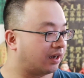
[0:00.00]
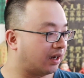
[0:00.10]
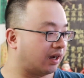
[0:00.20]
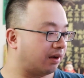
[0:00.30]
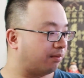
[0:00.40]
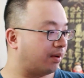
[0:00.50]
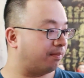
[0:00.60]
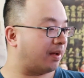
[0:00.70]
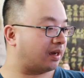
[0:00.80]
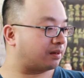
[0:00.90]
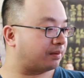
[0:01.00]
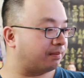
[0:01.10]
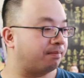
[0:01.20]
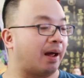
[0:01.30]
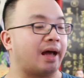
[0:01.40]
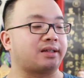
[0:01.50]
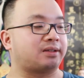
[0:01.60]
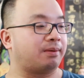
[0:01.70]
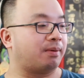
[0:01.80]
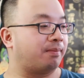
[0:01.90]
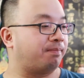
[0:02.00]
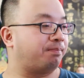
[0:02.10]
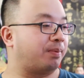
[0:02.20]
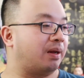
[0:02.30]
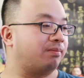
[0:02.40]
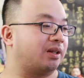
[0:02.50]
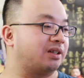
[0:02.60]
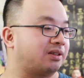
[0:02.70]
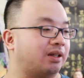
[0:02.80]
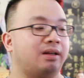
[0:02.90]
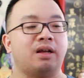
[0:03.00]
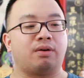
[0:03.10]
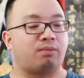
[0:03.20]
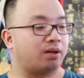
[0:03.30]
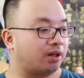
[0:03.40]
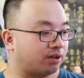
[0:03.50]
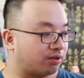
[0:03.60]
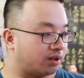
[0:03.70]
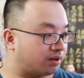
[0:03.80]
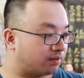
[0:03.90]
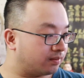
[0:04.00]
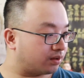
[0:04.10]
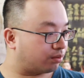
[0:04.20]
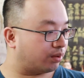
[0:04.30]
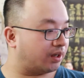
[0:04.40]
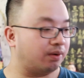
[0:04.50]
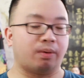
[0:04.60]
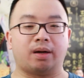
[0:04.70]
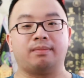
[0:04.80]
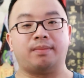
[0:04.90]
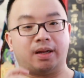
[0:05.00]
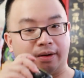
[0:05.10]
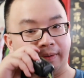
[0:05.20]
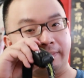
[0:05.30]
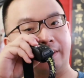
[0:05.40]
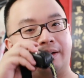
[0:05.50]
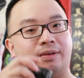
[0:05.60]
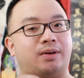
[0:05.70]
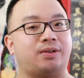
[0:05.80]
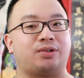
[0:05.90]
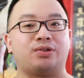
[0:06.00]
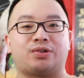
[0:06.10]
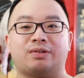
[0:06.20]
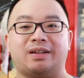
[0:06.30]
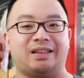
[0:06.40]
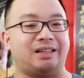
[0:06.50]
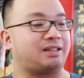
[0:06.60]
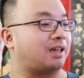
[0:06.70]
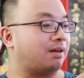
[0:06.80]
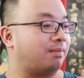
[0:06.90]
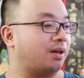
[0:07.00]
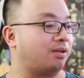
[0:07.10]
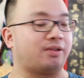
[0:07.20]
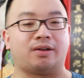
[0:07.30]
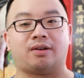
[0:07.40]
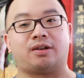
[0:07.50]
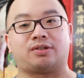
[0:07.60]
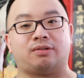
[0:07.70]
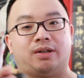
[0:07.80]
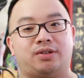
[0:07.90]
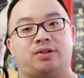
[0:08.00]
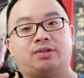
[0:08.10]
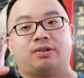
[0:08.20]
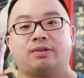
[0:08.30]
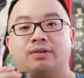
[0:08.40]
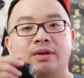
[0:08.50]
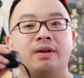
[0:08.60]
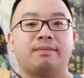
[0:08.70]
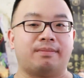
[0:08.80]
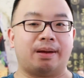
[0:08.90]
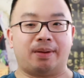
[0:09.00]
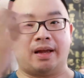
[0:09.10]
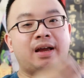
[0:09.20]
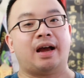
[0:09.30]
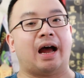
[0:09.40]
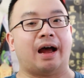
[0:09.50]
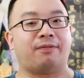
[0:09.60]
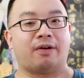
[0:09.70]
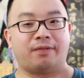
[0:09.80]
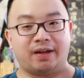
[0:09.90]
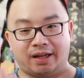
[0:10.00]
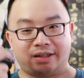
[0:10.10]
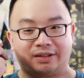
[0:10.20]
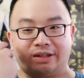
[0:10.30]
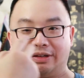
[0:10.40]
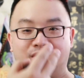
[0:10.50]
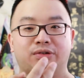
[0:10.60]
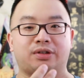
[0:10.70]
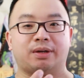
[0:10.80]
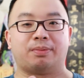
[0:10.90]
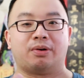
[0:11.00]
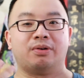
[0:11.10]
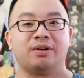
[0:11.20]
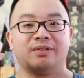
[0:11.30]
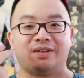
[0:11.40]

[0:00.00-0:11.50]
Well, maximum beam distance 121 meter. Well, usually these kind of meter, they're not so legit. So maybe half of it is the usable